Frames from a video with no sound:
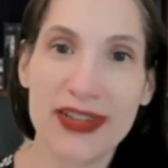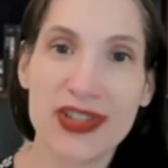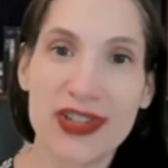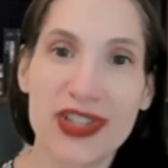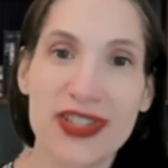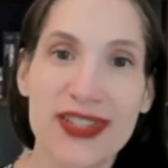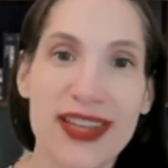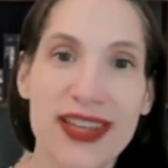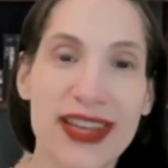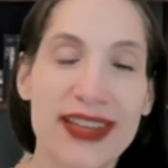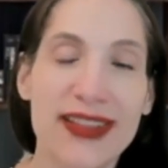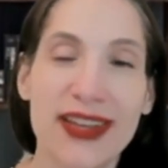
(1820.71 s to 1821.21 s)

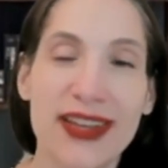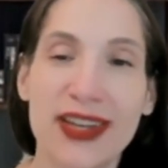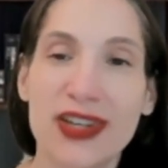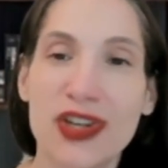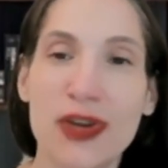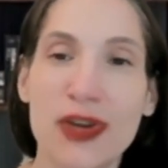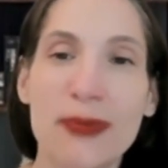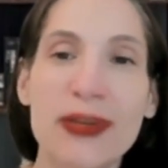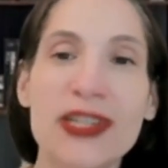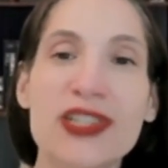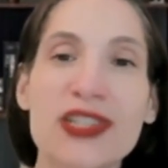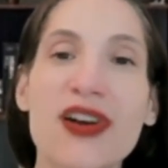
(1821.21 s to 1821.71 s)
Just like that.
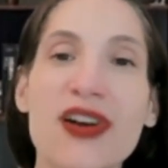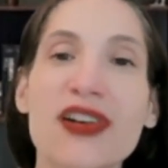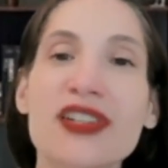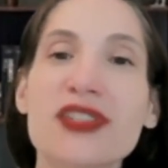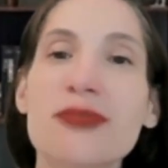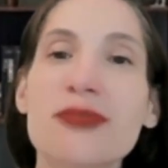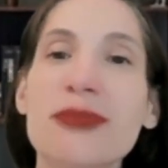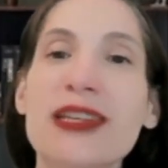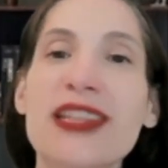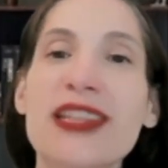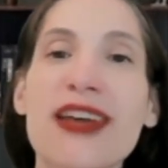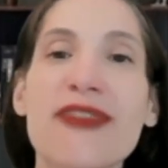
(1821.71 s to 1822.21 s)
Nobody talked
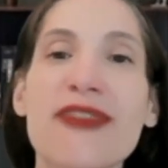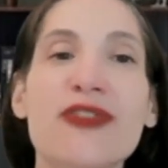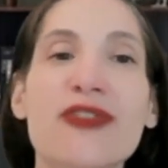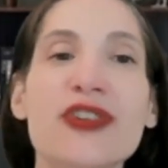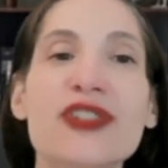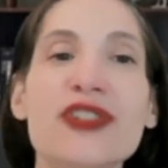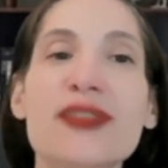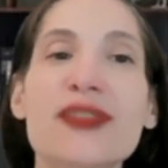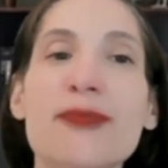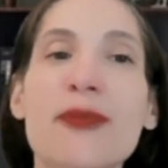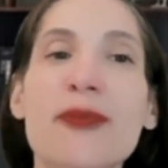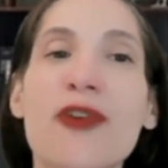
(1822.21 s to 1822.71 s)
to me. That
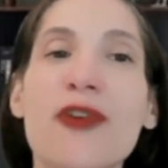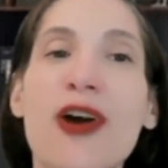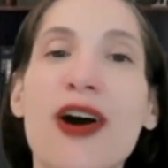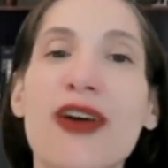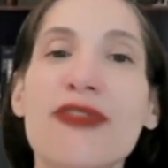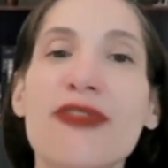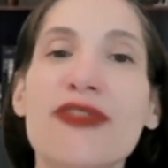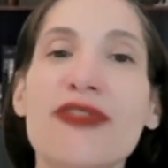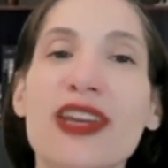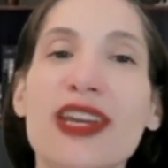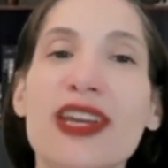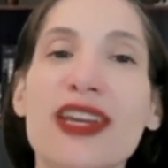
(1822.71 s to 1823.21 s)
first sip of
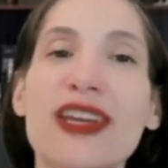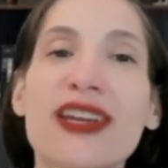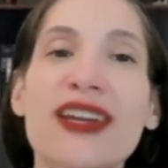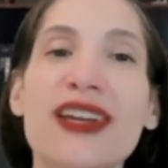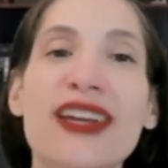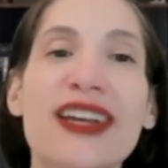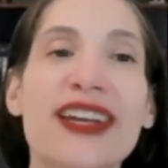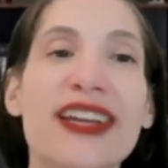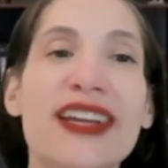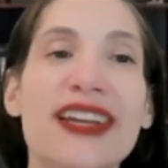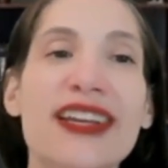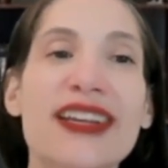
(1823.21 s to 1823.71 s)
coffee
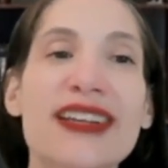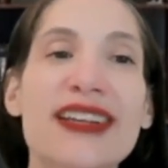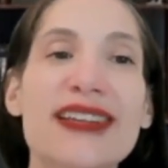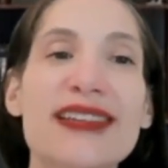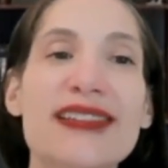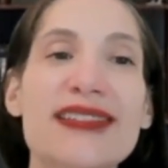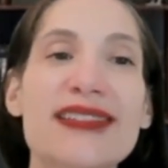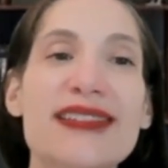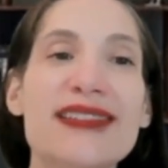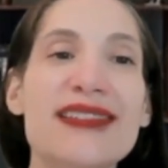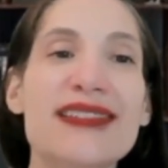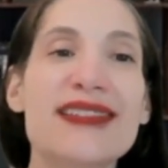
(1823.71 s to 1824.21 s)

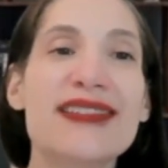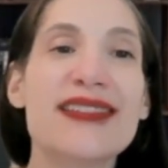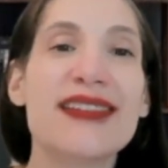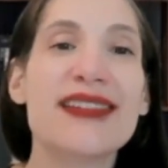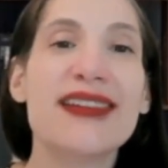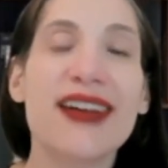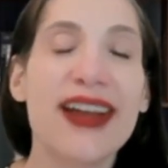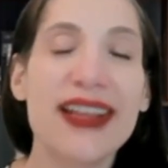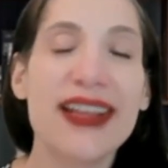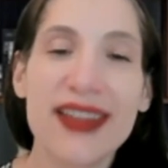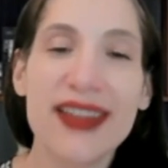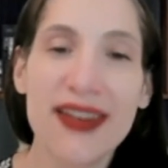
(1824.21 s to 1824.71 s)

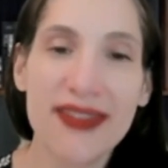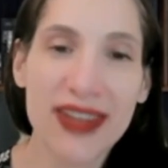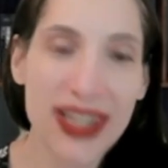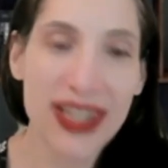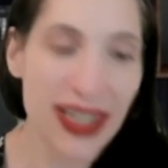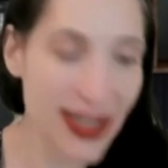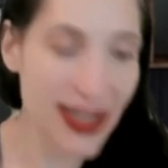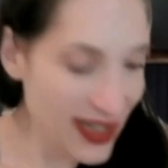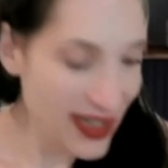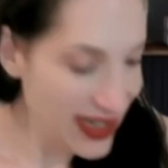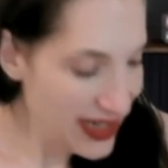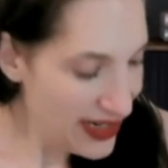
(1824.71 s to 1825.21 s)
I love it.